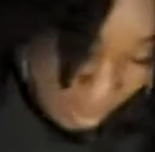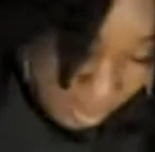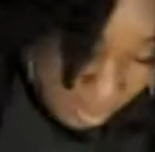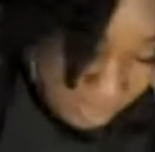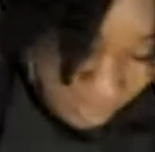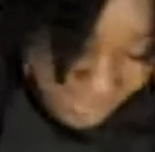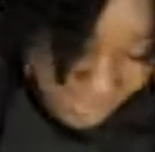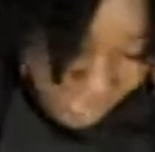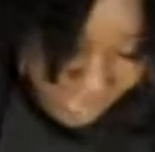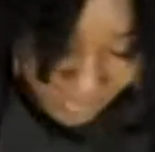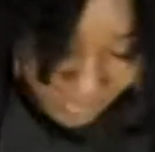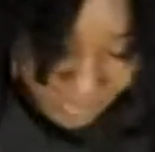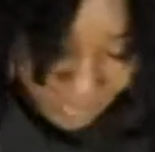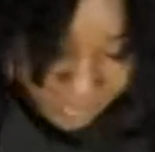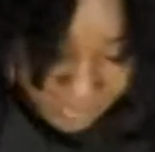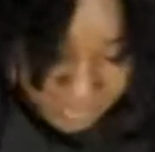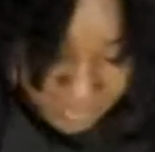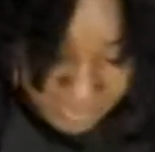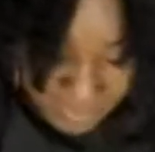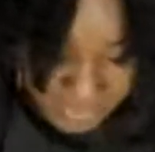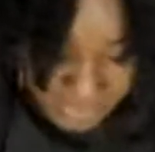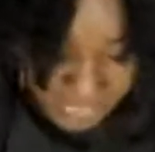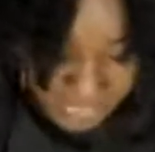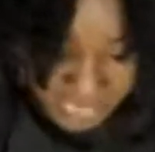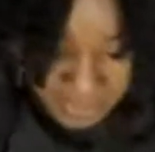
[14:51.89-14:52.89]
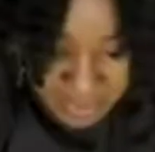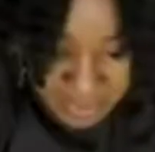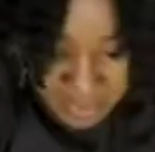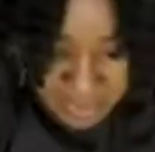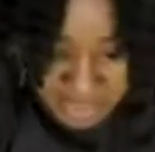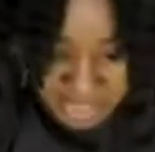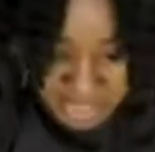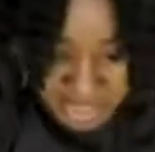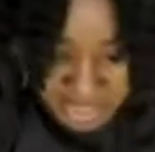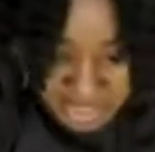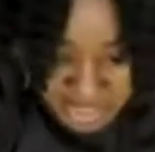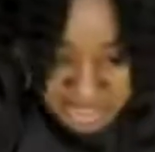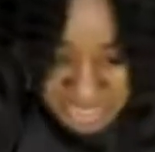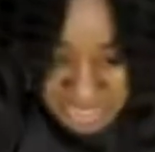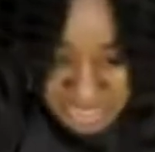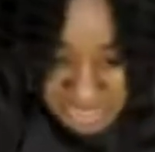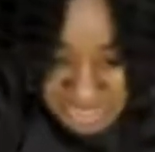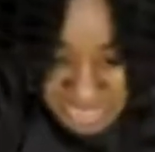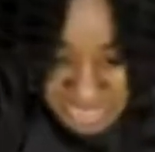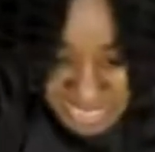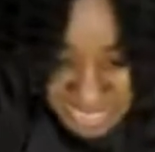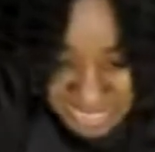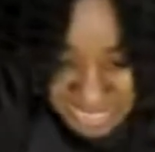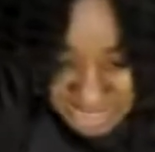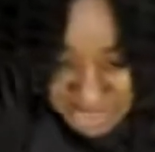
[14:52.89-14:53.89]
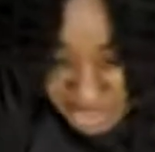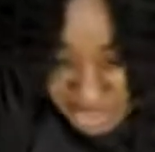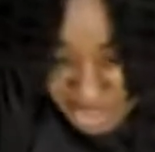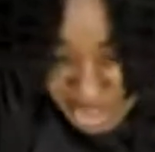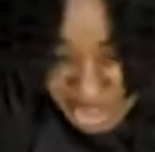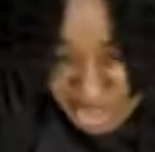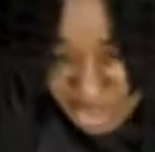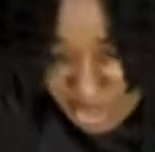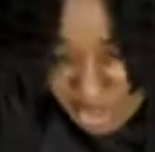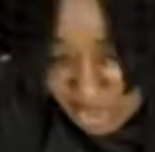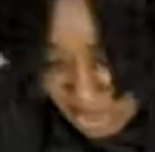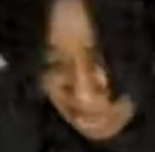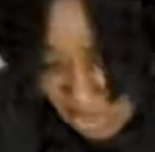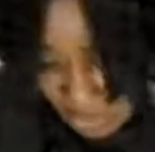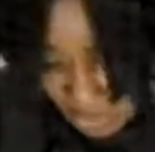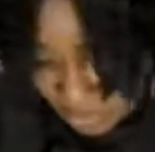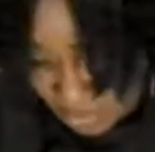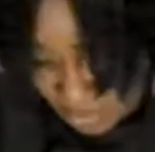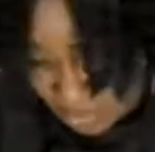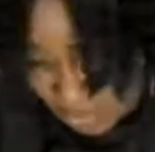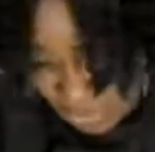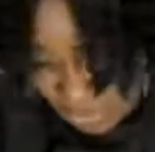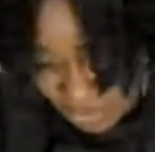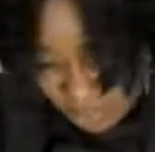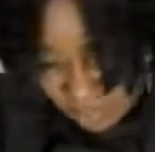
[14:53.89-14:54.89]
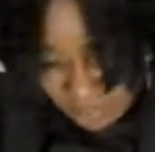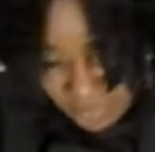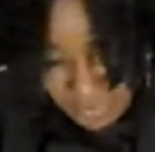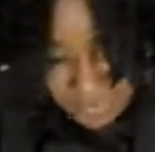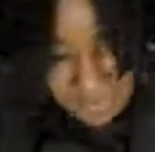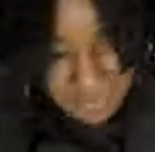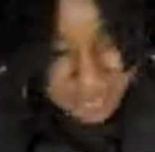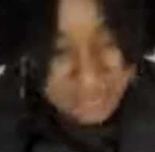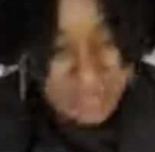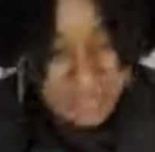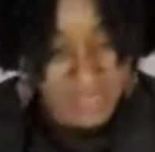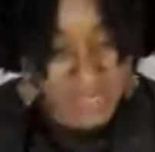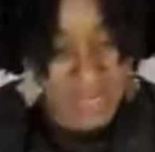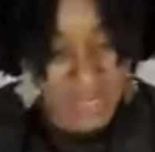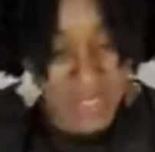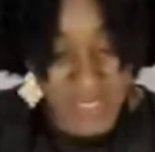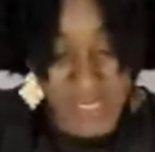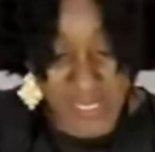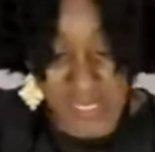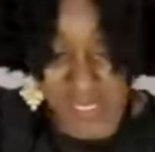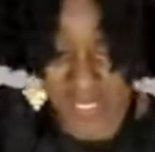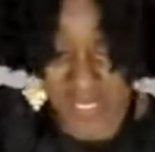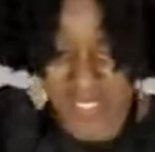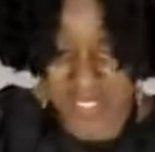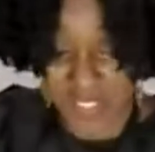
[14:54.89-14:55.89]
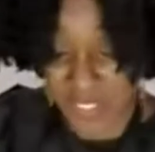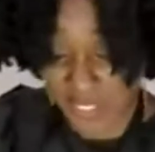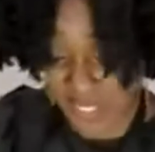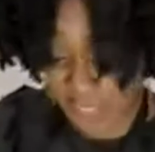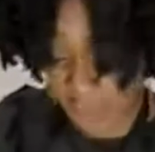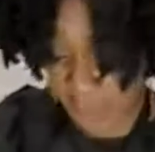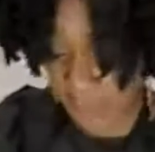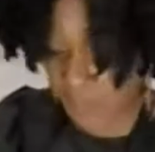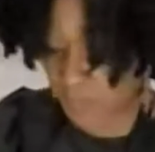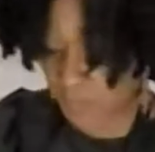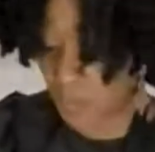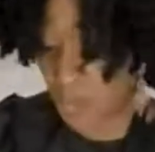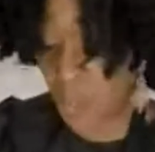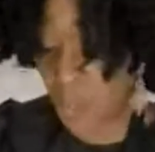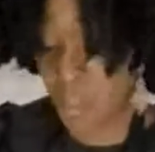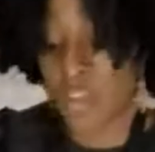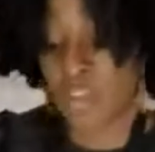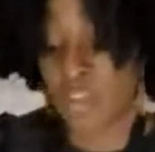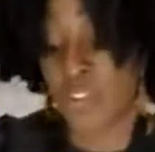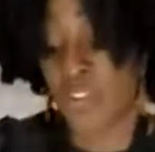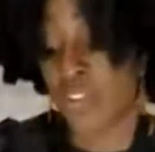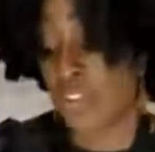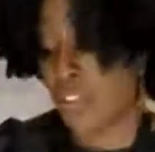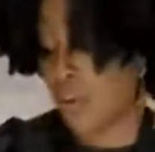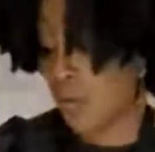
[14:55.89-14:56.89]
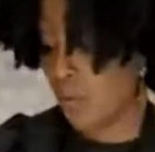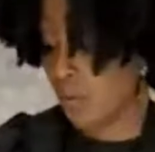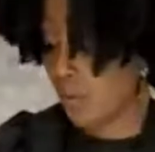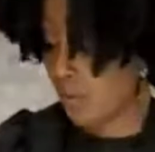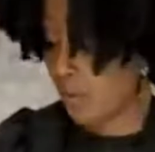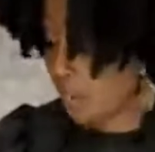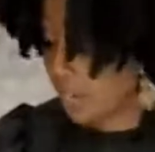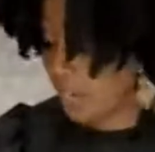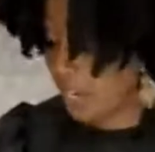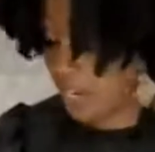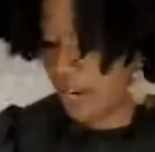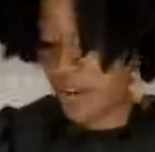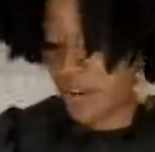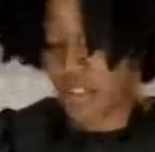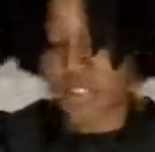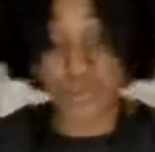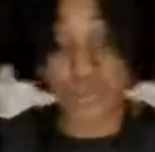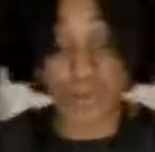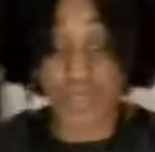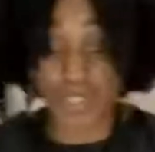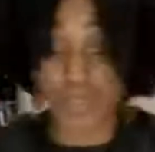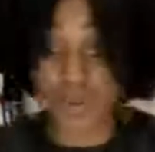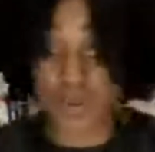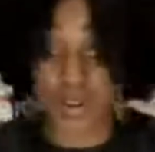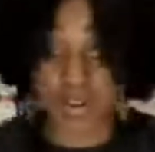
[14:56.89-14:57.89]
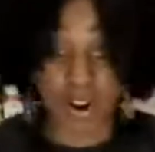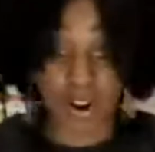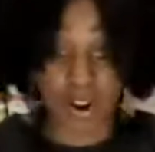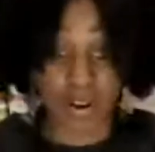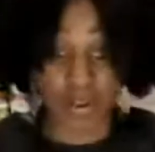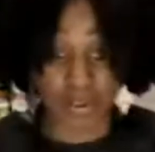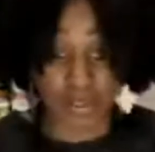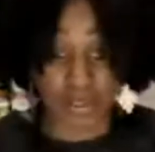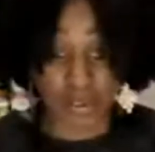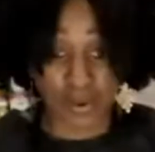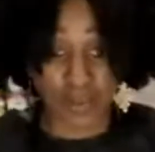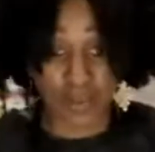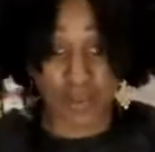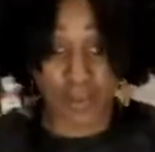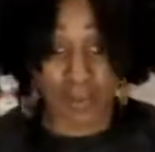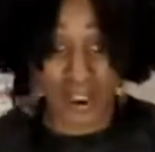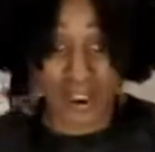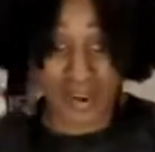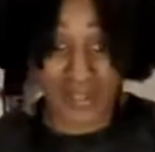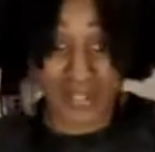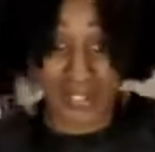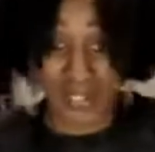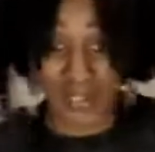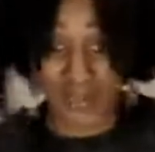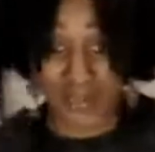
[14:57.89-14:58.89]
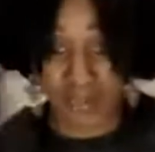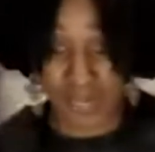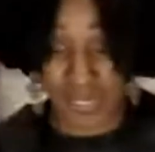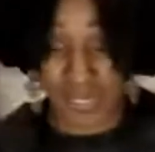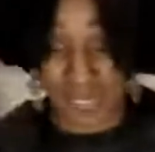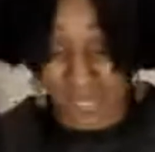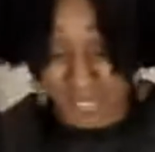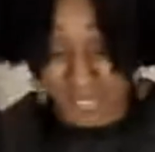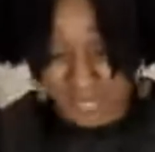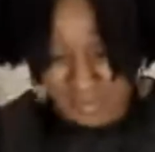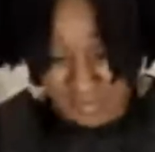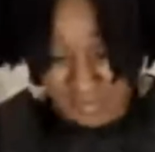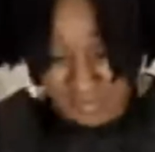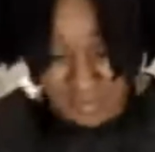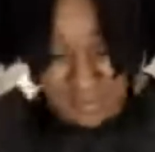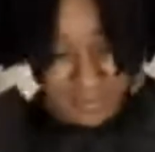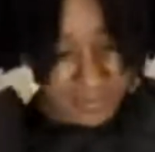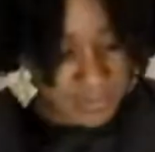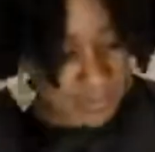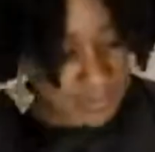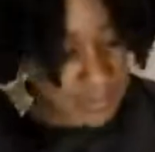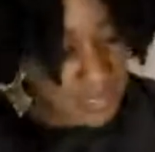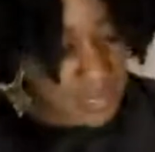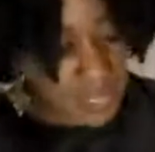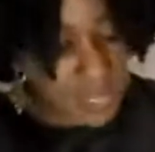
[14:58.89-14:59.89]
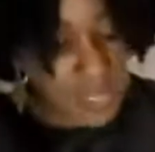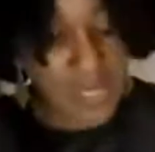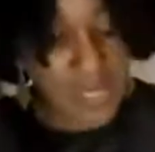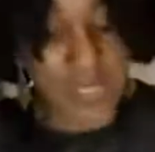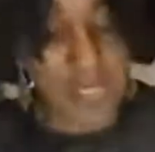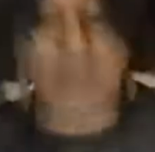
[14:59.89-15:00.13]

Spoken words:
all of that comes together and it just attaches to those noodles and makes it delicious. So here's where you can also practice free license,